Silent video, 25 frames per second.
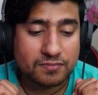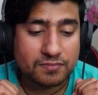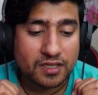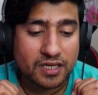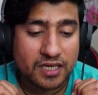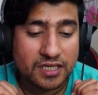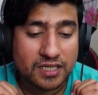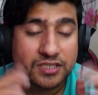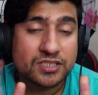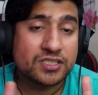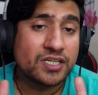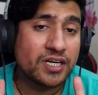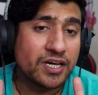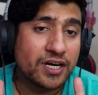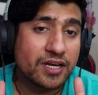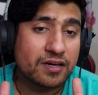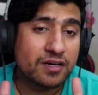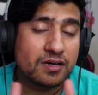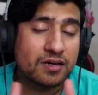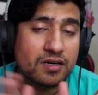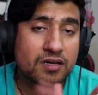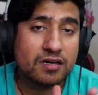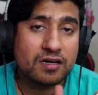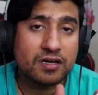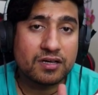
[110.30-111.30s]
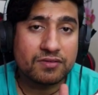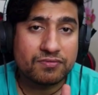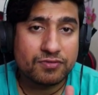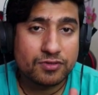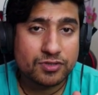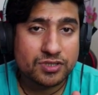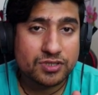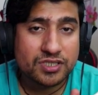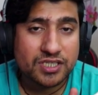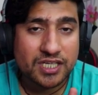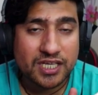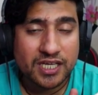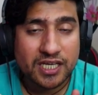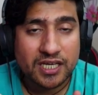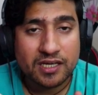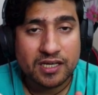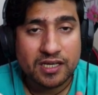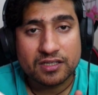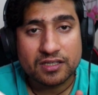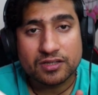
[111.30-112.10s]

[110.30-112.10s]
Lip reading: instead, if you see